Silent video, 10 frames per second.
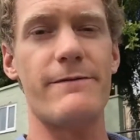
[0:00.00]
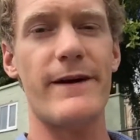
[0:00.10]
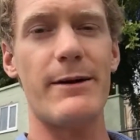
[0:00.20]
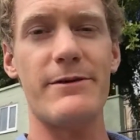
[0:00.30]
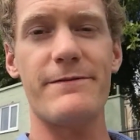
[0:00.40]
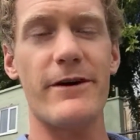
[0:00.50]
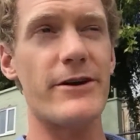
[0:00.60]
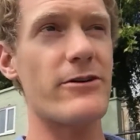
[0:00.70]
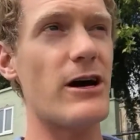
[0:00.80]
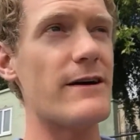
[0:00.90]
family
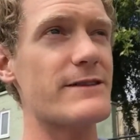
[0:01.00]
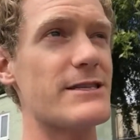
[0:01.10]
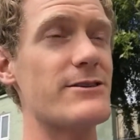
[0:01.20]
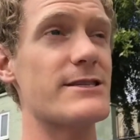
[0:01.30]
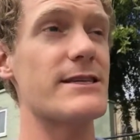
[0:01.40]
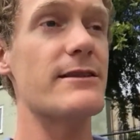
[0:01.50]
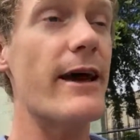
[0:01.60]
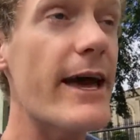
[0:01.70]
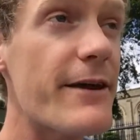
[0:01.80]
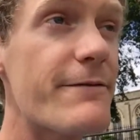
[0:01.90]
photographs, do you see the
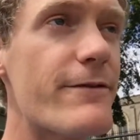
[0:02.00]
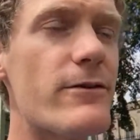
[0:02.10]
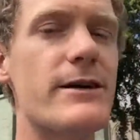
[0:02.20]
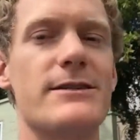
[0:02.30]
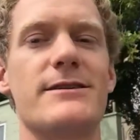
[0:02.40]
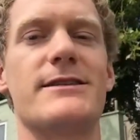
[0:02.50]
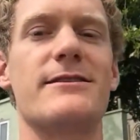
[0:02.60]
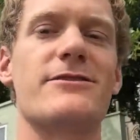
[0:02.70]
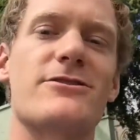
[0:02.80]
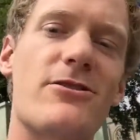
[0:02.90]
head forward? Do you see
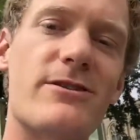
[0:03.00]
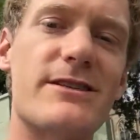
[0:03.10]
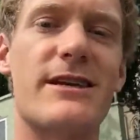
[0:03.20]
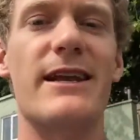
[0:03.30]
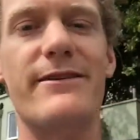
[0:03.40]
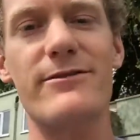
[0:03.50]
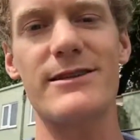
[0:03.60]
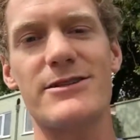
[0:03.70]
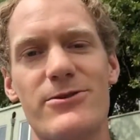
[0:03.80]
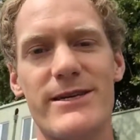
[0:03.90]
the shoulders unlevel
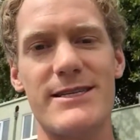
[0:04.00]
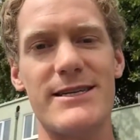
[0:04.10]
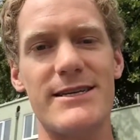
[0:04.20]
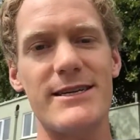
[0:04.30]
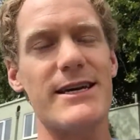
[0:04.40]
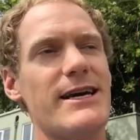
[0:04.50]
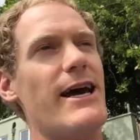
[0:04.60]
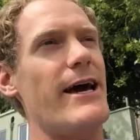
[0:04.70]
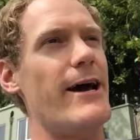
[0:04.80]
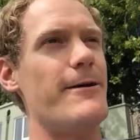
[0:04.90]
and twisted?
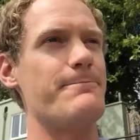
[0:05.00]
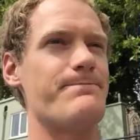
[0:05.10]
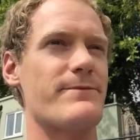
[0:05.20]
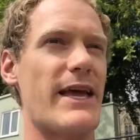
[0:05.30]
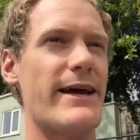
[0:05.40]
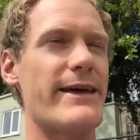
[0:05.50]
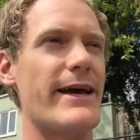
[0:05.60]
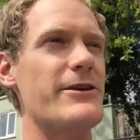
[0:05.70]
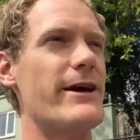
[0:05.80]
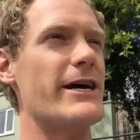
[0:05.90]
And
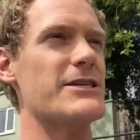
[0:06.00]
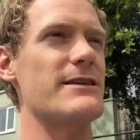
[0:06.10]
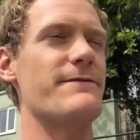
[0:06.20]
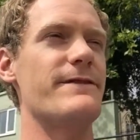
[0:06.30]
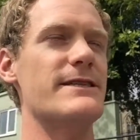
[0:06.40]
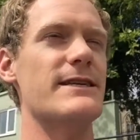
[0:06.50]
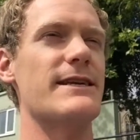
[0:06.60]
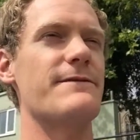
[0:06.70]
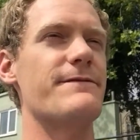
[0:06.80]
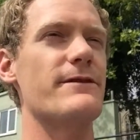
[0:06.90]
can you actually
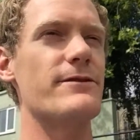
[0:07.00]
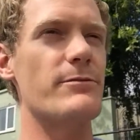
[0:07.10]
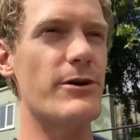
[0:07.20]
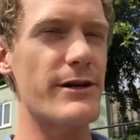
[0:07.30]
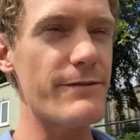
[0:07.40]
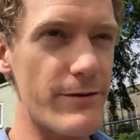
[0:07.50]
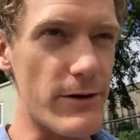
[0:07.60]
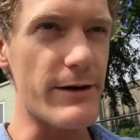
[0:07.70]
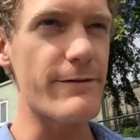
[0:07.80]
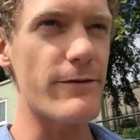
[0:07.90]
physically feel your body
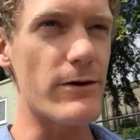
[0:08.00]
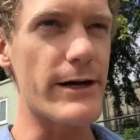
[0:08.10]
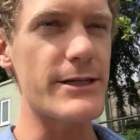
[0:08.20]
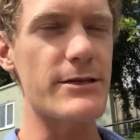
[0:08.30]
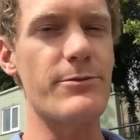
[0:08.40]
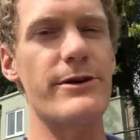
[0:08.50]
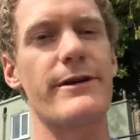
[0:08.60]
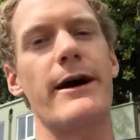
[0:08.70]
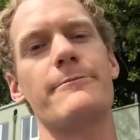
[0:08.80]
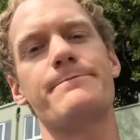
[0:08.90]
falling forward as you
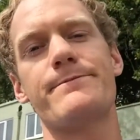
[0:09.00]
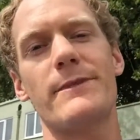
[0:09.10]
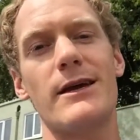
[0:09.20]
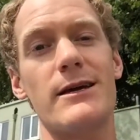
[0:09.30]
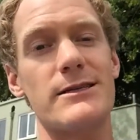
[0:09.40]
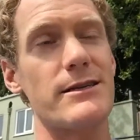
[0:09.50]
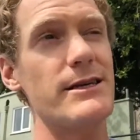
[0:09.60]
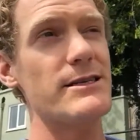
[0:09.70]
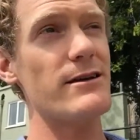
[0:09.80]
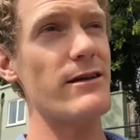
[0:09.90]
breathe out? So
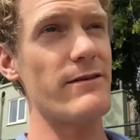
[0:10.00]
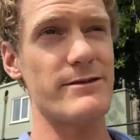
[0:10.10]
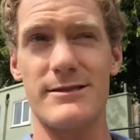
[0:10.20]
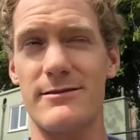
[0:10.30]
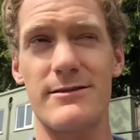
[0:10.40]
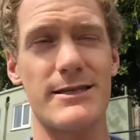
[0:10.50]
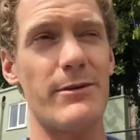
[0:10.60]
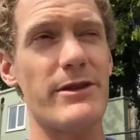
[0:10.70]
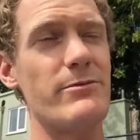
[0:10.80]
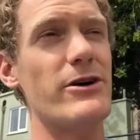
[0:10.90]
these are
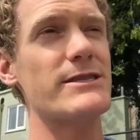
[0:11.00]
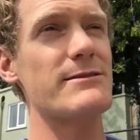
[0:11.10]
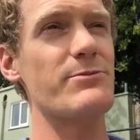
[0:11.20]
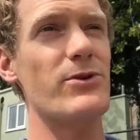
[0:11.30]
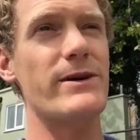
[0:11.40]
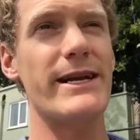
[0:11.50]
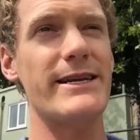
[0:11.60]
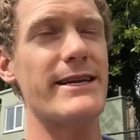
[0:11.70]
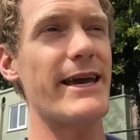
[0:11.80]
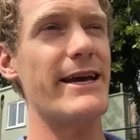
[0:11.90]
some of the most important
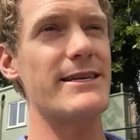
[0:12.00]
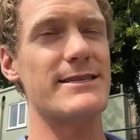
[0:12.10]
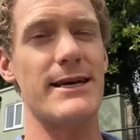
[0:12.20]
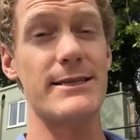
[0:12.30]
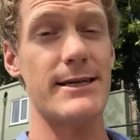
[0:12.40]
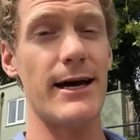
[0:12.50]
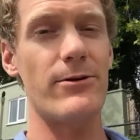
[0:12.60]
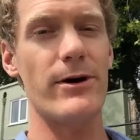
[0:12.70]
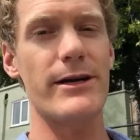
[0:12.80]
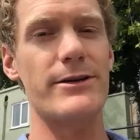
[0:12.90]
indicators as to how
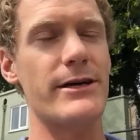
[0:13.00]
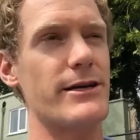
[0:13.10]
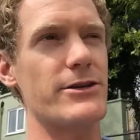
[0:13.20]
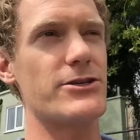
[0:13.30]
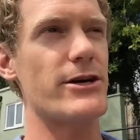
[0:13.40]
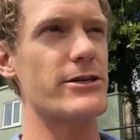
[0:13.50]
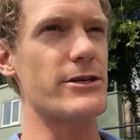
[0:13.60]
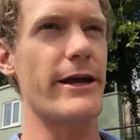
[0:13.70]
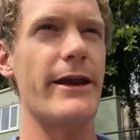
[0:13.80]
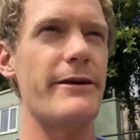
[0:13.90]
well you're doing in your structure.
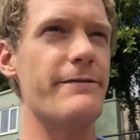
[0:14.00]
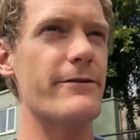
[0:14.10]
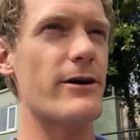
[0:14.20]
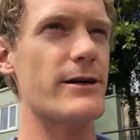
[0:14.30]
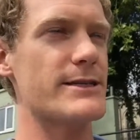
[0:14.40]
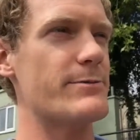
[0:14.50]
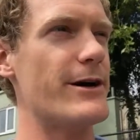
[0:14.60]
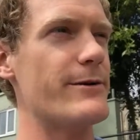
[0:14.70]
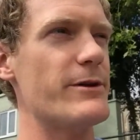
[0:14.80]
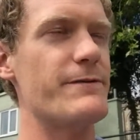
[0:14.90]
And if you're honest
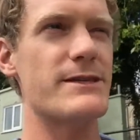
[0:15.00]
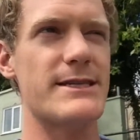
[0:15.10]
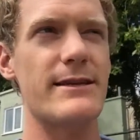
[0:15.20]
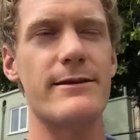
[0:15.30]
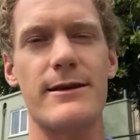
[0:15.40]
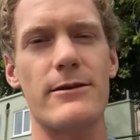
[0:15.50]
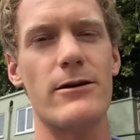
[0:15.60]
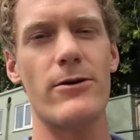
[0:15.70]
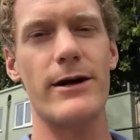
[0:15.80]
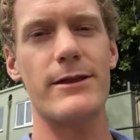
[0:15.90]
about them, if you see that they're
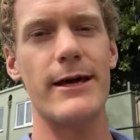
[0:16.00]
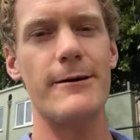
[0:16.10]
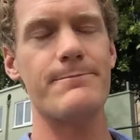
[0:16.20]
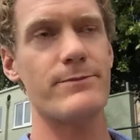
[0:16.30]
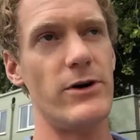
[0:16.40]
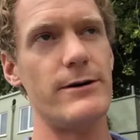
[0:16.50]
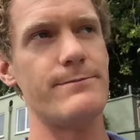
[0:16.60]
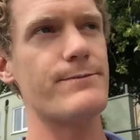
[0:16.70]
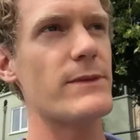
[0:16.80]
not quite there, well,